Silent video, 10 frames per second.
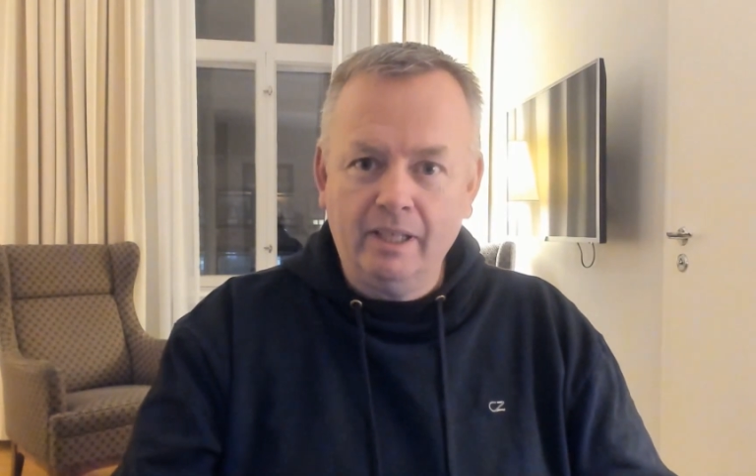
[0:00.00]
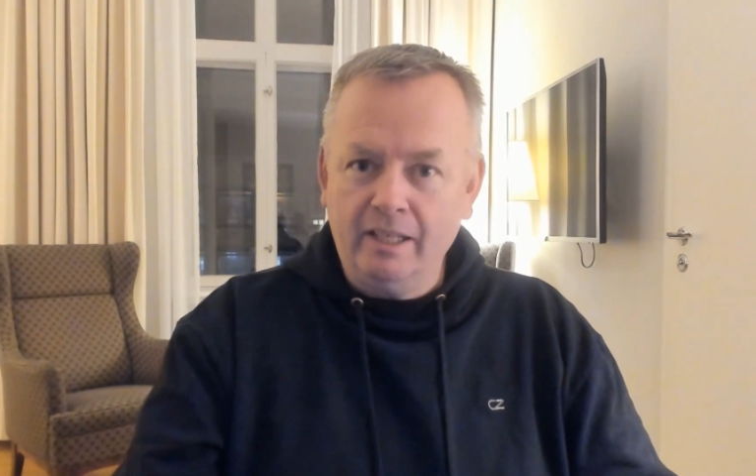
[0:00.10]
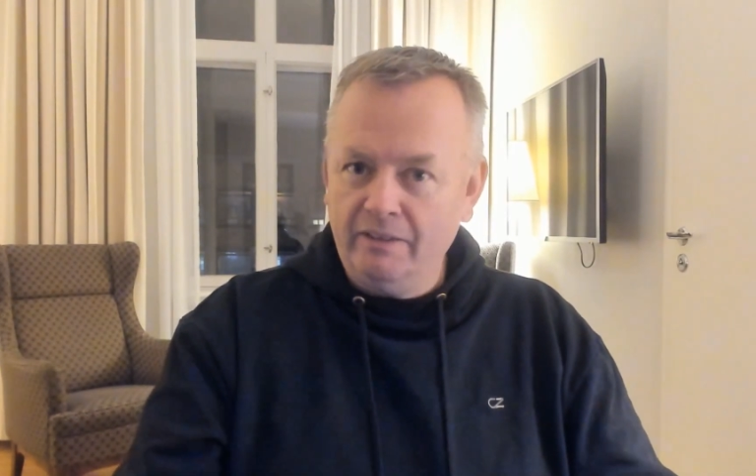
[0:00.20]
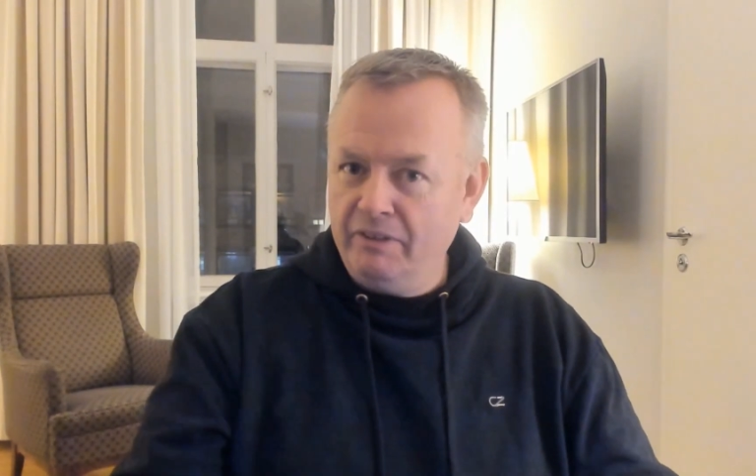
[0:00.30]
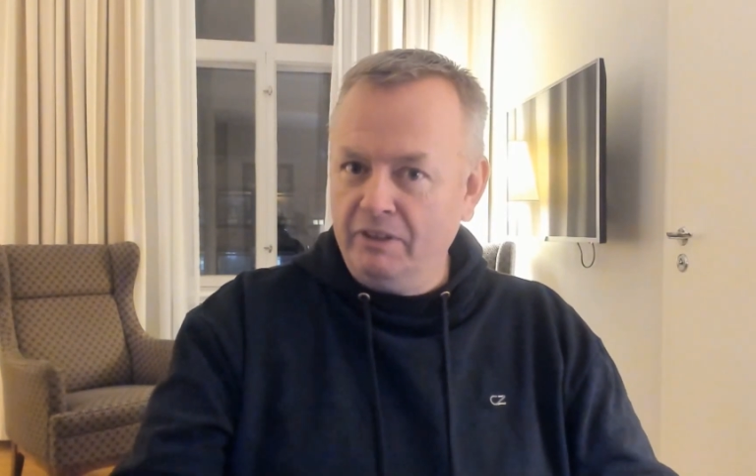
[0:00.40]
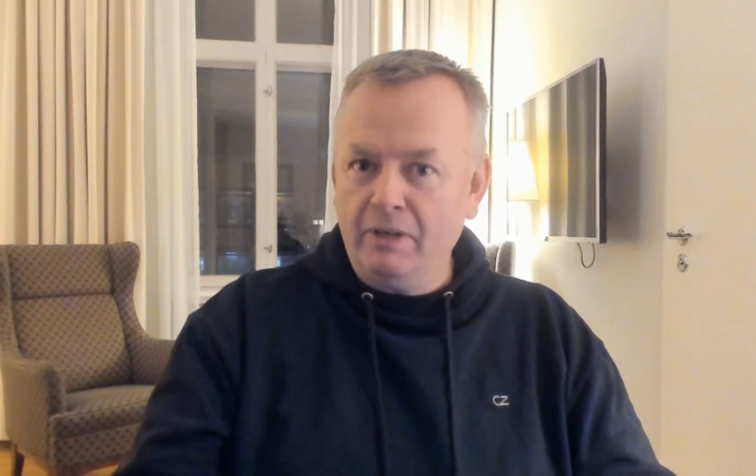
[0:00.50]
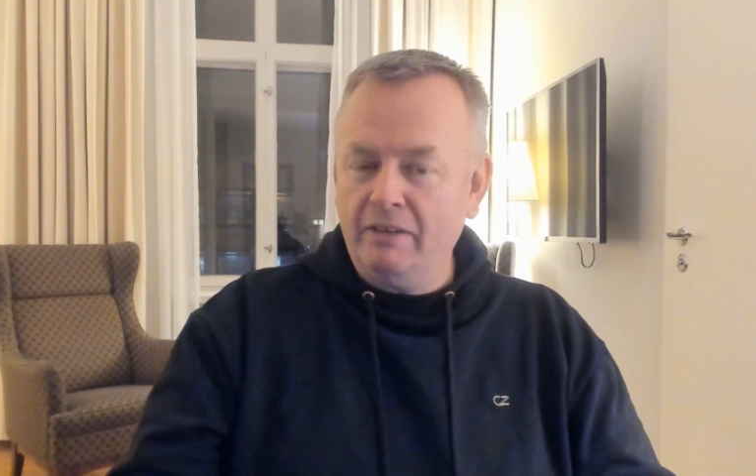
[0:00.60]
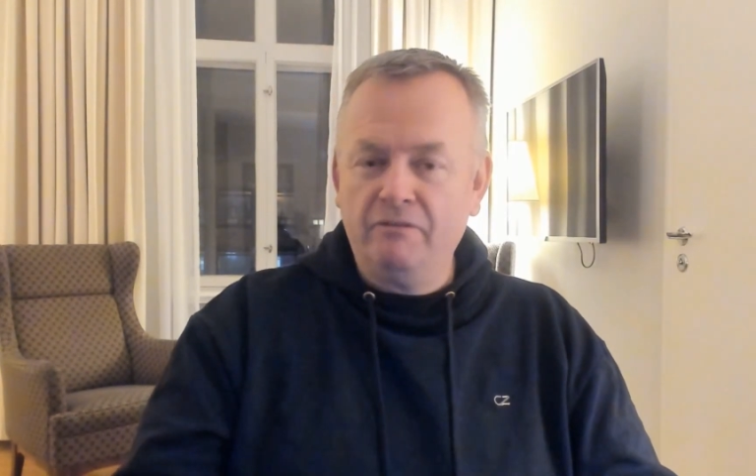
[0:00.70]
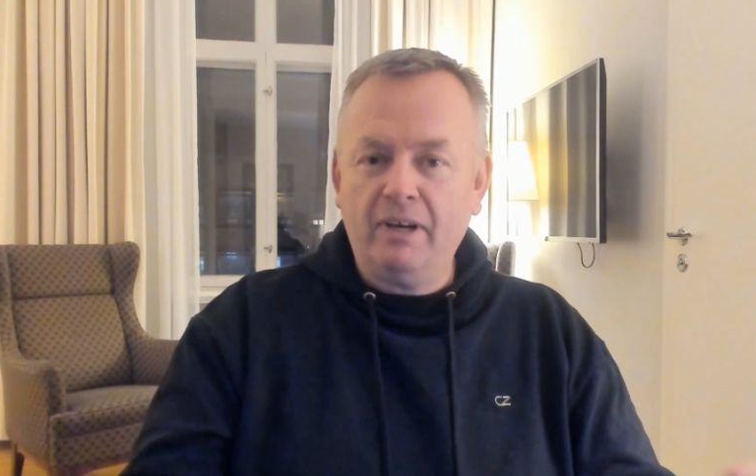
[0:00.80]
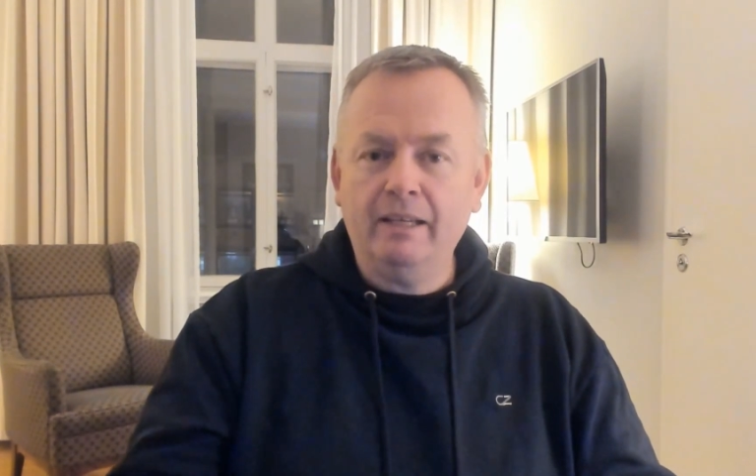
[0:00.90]
and if it
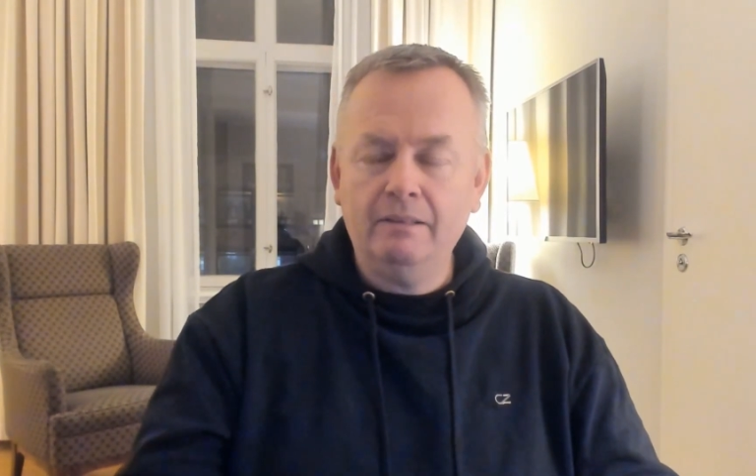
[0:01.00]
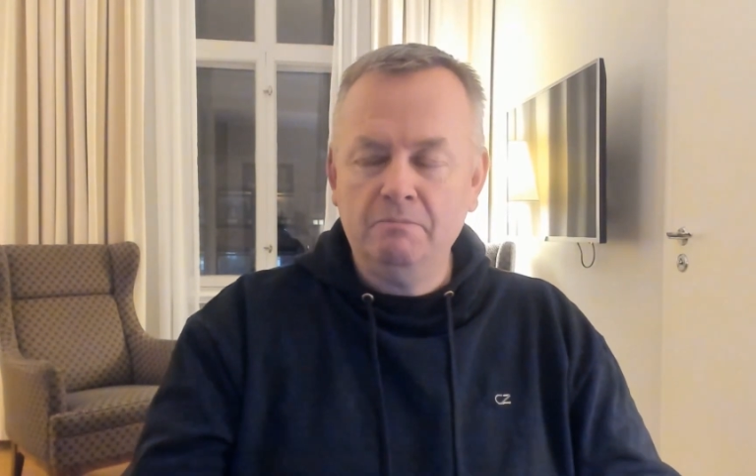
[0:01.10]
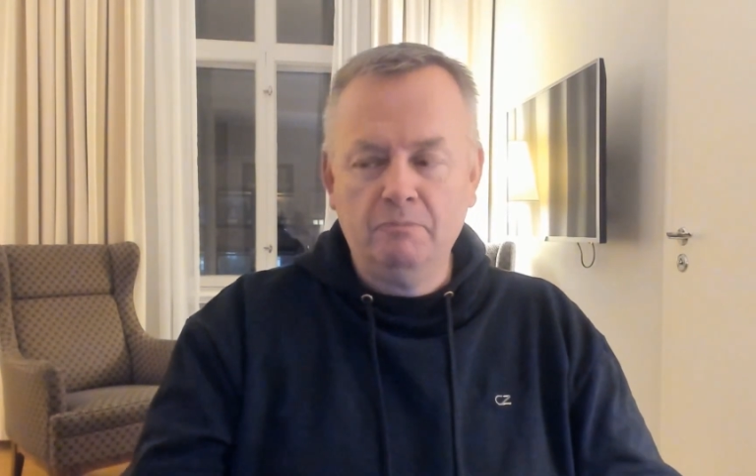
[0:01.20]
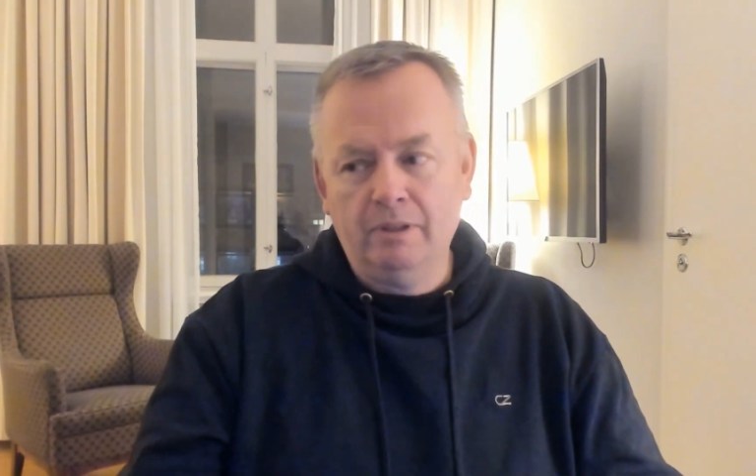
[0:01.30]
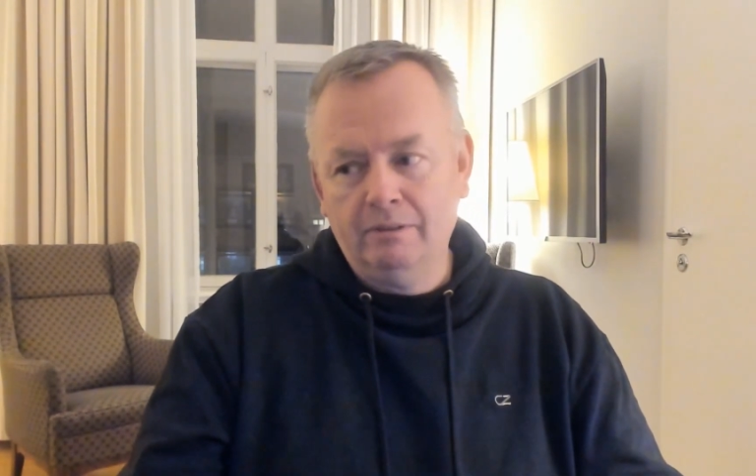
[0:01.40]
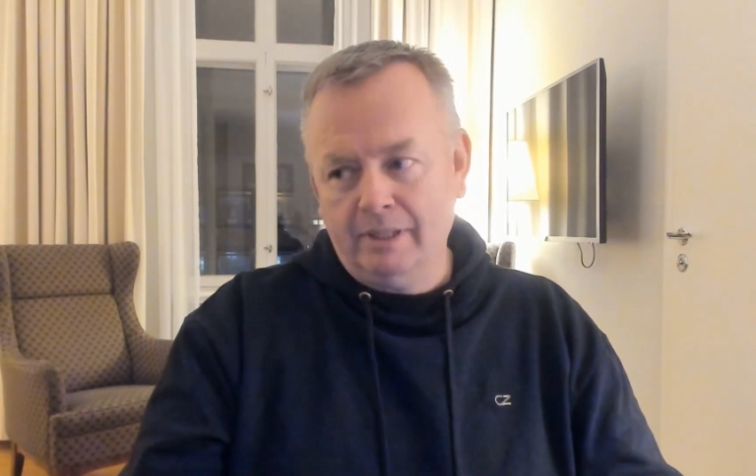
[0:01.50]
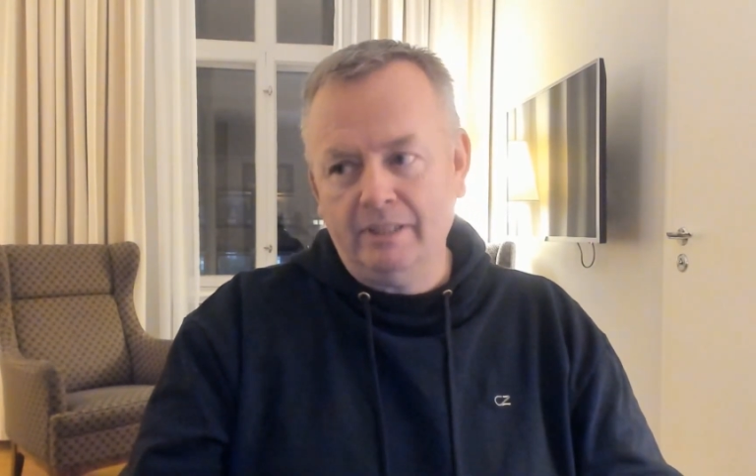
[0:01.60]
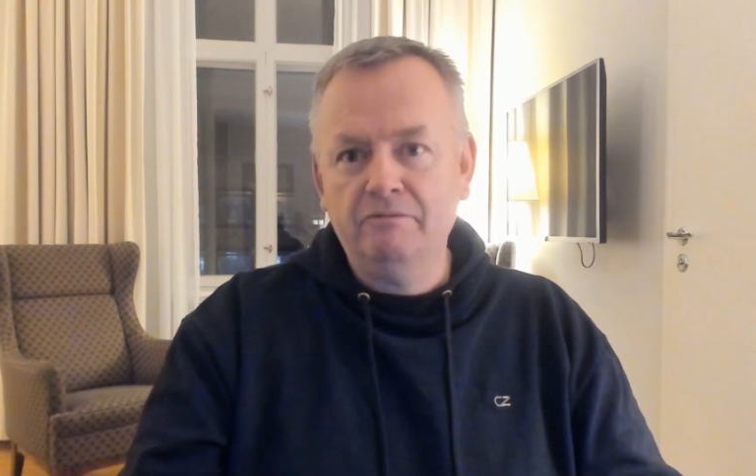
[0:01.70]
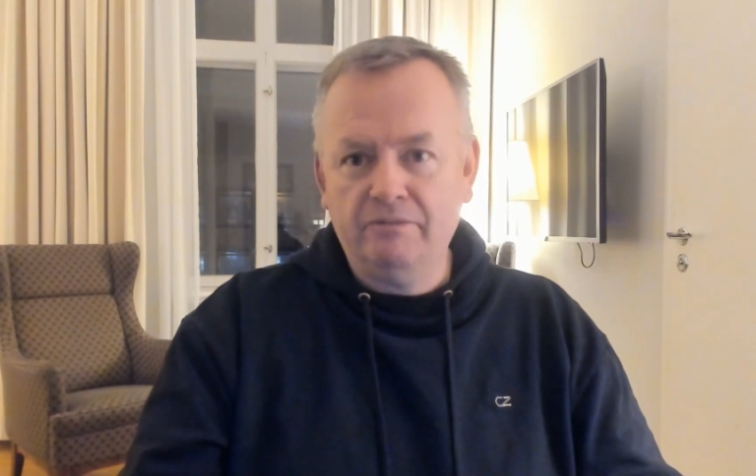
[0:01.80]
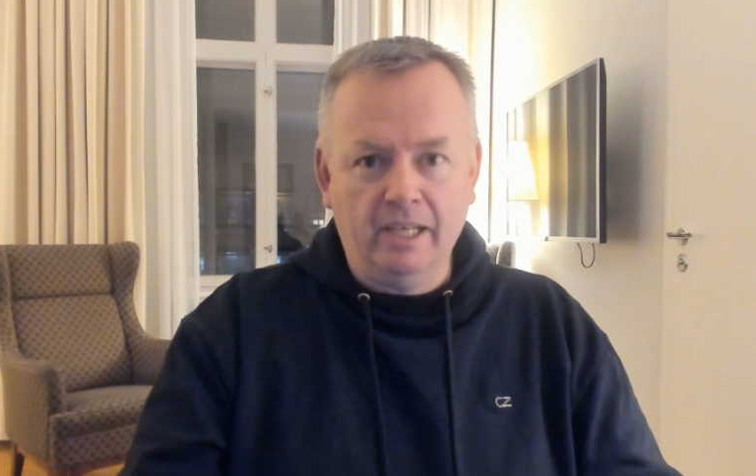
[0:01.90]
ran fine, well,
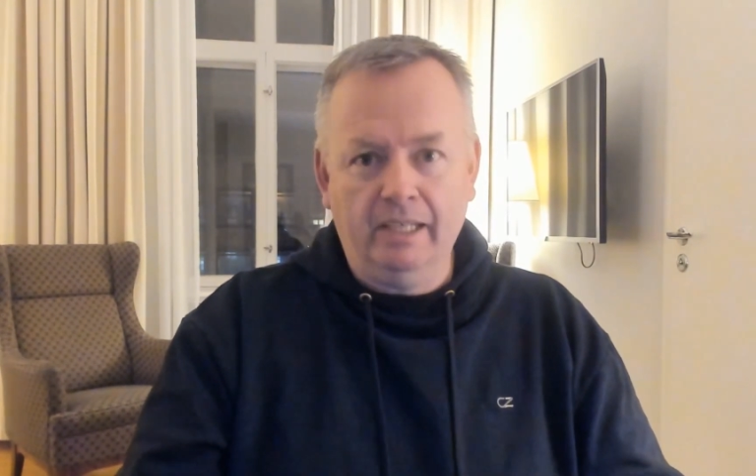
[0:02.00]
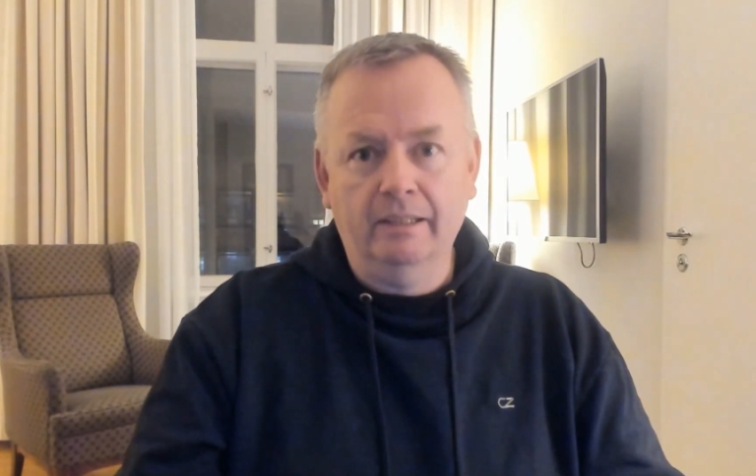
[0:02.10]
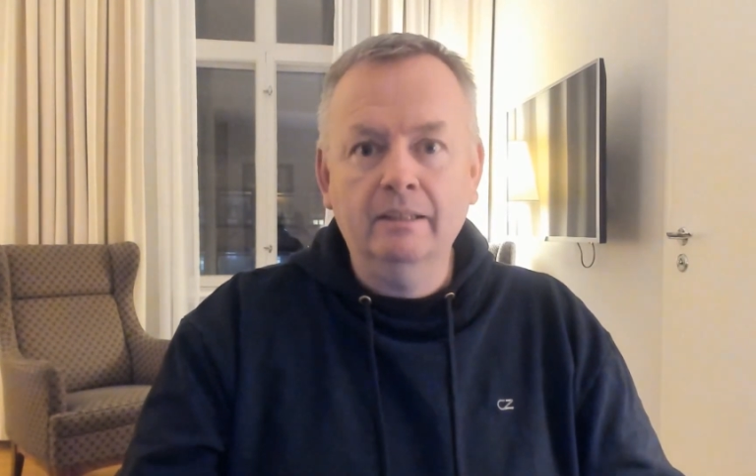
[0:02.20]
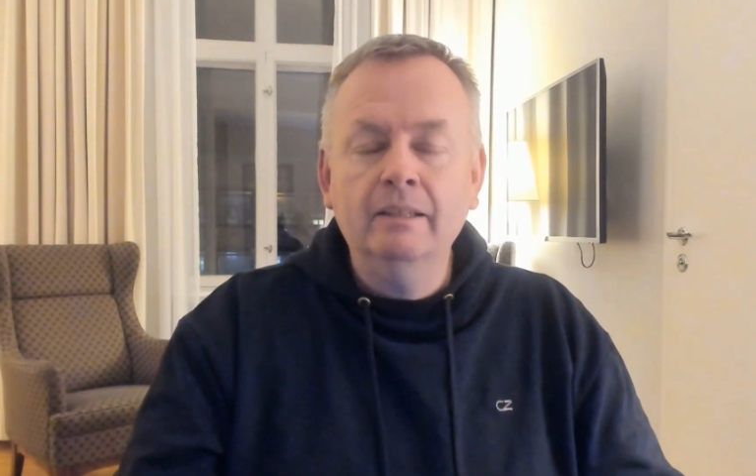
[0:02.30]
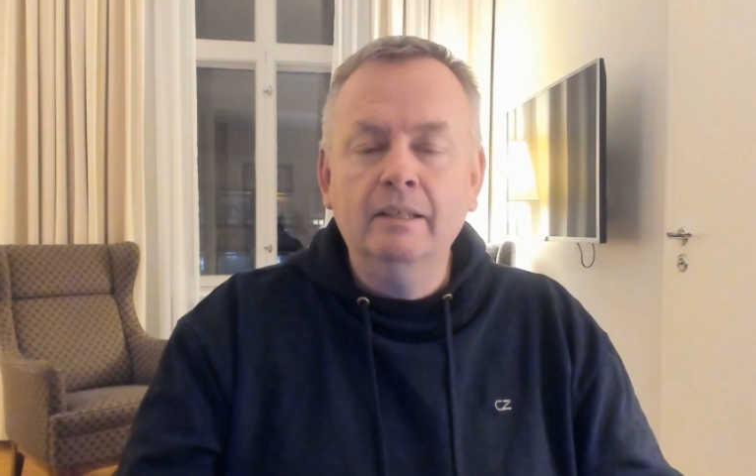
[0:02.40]
then fine.